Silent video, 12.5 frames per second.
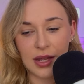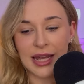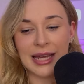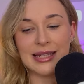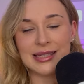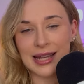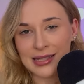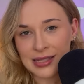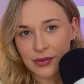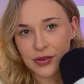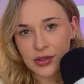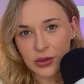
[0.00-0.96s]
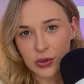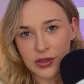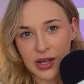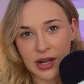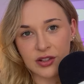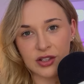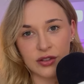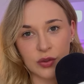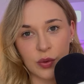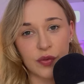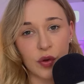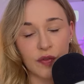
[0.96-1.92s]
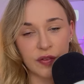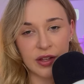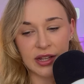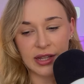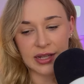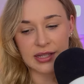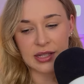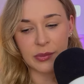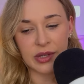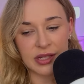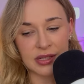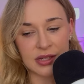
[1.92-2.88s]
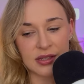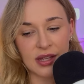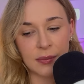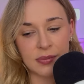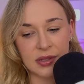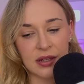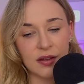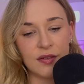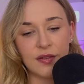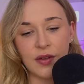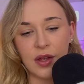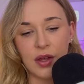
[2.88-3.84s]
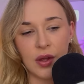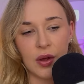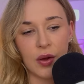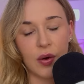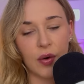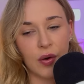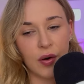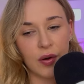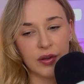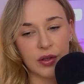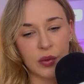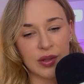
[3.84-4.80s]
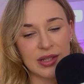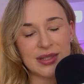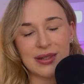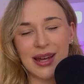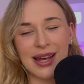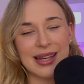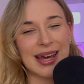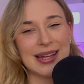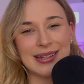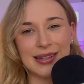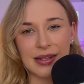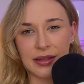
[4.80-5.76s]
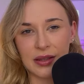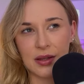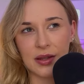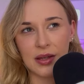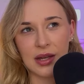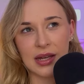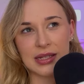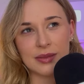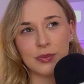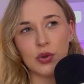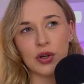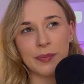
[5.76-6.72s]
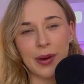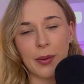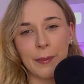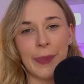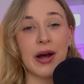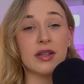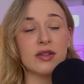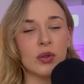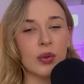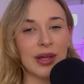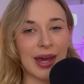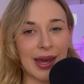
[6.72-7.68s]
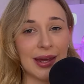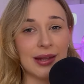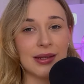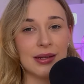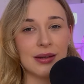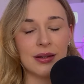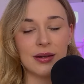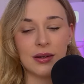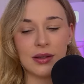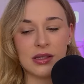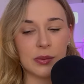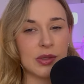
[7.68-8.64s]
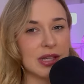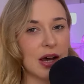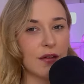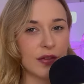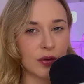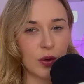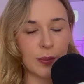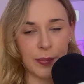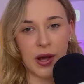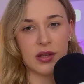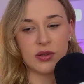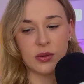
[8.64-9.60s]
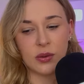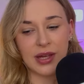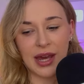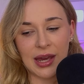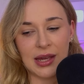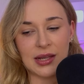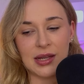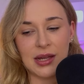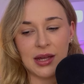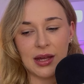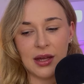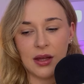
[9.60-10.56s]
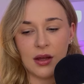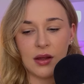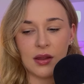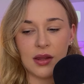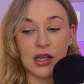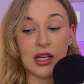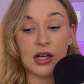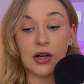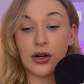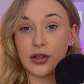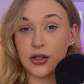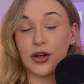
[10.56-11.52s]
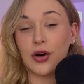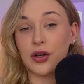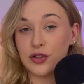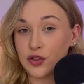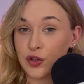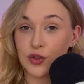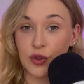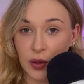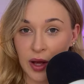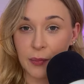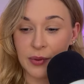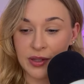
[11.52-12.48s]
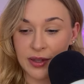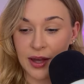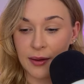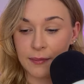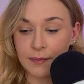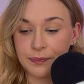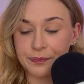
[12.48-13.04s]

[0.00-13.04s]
is that Seven of Swords energy. So if you're feeling like someone is deceptive, or, you know, this, again, it's more about personal gain. Someone's out for their own personal gain, then you got to trust your gut with that.